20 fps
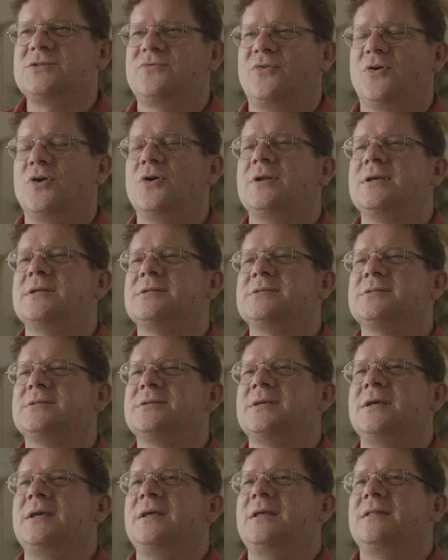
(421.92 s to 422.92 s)

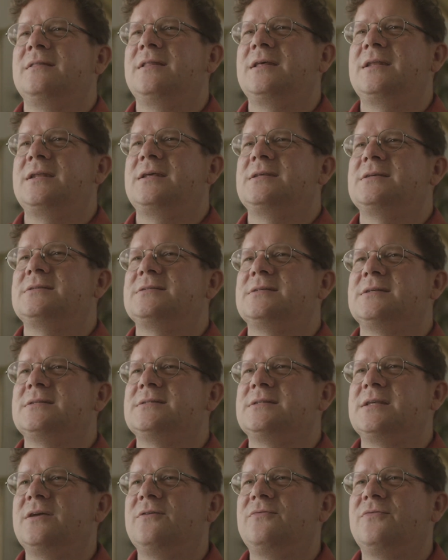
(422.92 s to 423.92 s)
furnace that it is
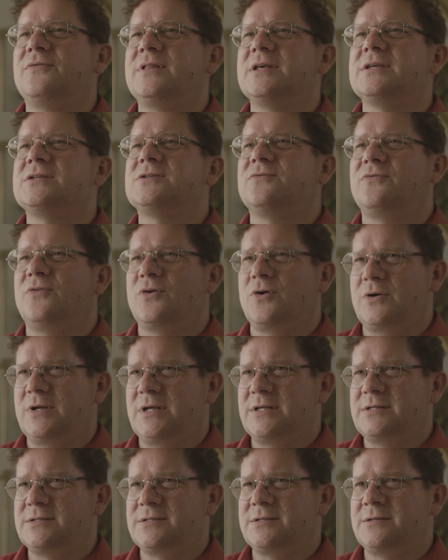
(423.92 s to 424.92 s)
as if this
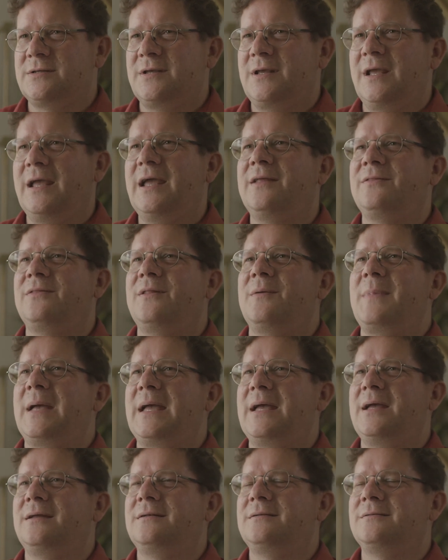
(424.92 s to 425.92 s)
furnace and the
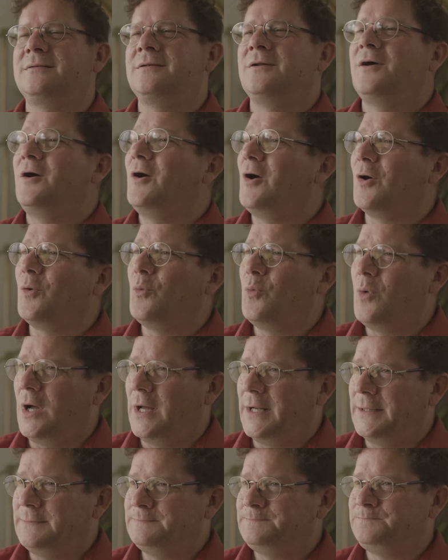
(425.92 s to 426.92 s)
man are
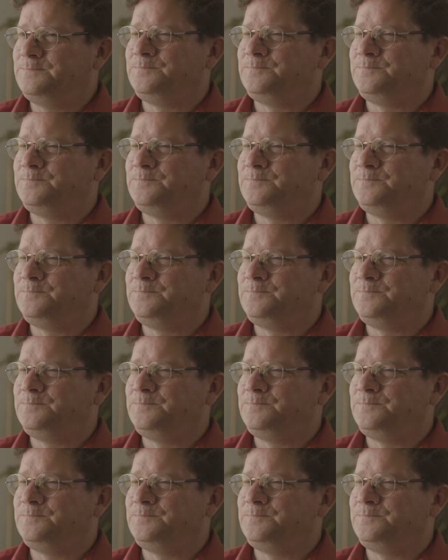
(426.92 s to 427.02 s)
one.